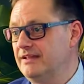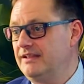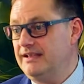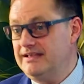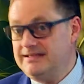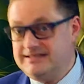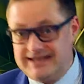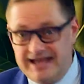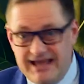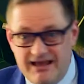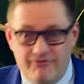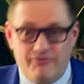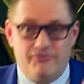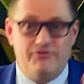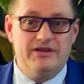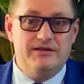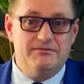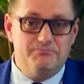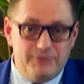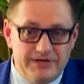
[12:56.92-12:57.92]
Is
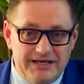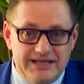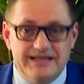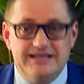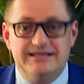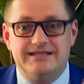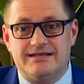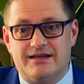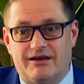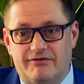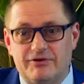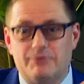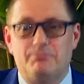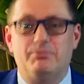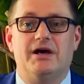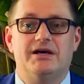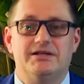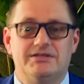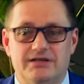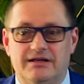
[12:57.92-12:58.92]
every piece of the
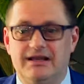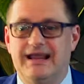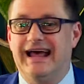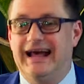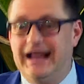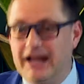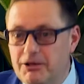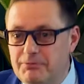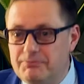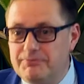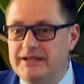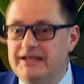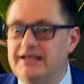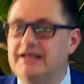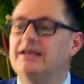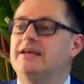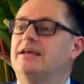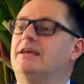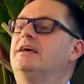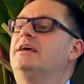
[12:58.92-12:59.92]
puzzle helping
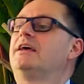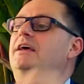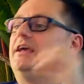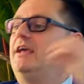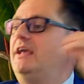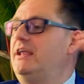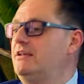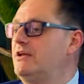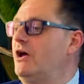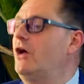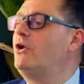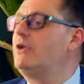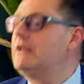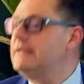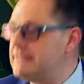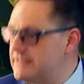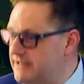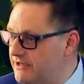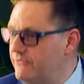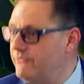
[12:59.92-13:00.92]
in the
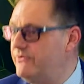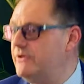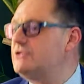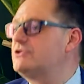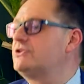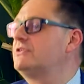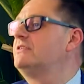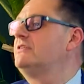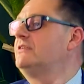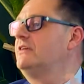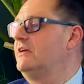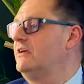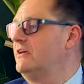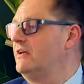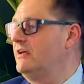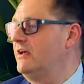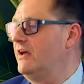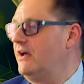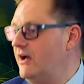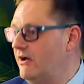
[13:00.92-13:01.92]
holistic vision
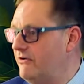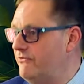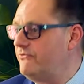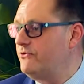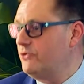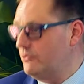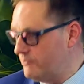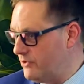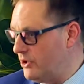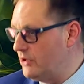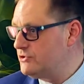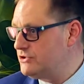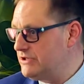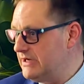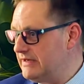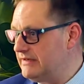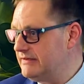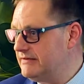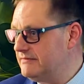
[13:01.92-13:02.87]
of your project?